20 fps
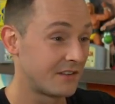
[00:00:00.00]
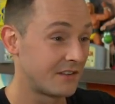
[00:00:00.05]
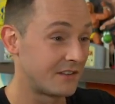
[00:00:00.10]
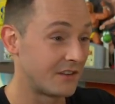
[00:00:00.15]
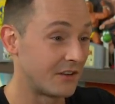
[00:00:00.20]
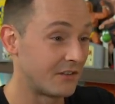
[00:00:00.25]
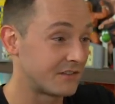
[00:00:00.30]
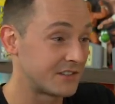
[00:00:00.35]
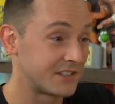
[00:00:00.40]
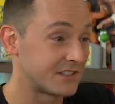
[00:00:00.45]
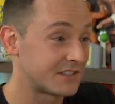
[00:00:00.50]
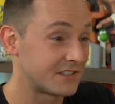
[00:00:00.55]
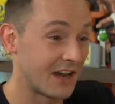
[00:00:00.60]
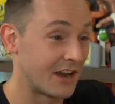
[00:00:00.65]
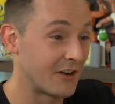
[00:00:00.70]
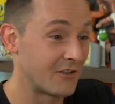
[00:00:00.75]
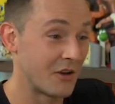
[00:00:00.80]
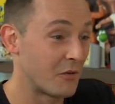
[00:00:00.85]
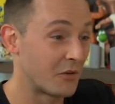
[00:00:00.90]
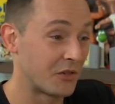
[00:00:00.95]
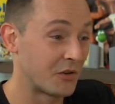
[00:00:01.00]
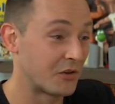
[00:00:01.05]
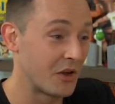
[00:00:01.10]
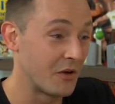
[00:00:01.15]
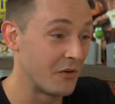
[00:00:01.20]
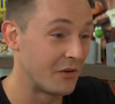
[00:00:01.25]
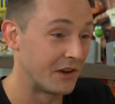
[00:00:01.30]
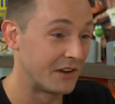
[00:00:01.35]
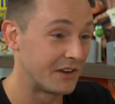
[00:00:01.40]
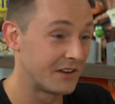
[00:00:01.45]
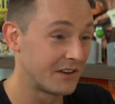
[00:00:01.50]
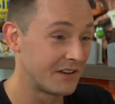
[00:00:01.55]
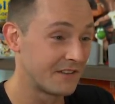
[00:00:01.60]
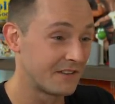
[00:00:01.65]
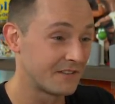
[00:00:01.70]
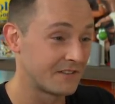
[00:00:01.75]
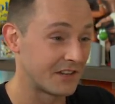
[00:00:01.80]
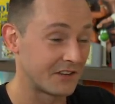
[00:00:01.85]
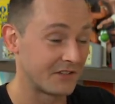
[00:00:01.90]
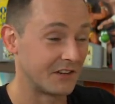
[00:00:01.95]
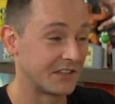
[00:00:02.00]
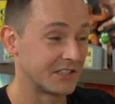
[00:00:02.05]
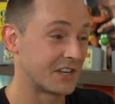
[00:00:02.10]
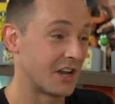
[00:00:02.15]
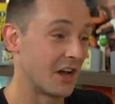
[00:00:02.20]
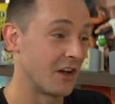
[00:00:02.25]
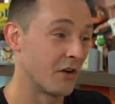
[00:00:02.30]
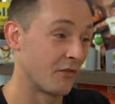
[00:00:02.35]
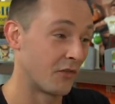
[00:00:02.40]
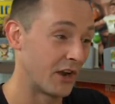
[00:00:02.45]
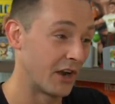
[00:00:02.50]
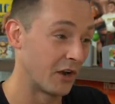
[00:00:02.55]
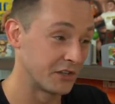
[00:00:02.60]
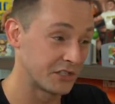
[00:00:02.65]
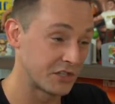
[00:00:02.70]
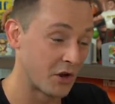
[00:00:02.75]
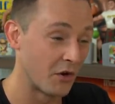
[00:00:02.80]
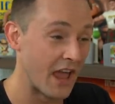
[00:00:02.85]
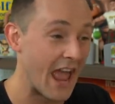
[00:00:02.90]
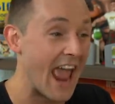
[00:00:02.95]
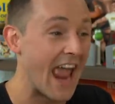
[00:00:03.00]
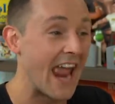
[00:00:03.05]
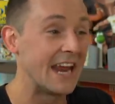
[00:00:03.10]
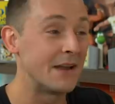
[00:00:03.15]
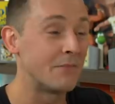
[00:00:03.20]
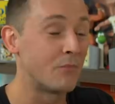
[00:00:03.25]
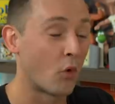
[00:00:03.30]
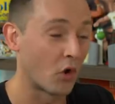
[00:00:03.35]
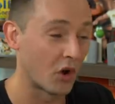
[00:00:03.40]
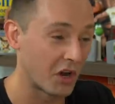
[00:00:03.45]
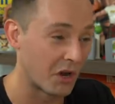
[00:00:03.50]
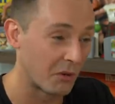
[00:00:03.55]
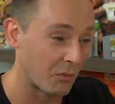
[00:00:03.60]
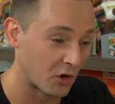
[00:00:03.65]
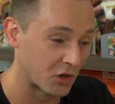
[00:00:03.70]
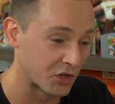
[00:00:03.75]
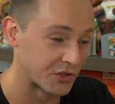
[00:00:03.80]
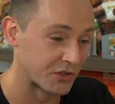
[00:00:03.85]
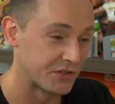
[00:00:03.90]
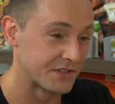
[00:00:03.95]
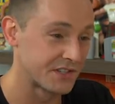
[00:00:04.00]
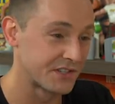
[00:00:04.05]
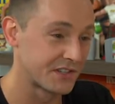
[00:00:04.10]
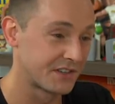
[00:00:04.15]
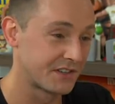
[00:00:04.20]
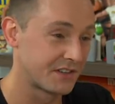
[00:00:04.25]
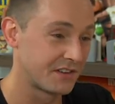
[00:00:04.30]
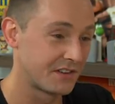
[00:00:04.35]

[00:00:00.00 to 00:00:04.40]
Don't just, I don't know what they're doing. It's like, let's cut over here. Let's go to eight more commercials.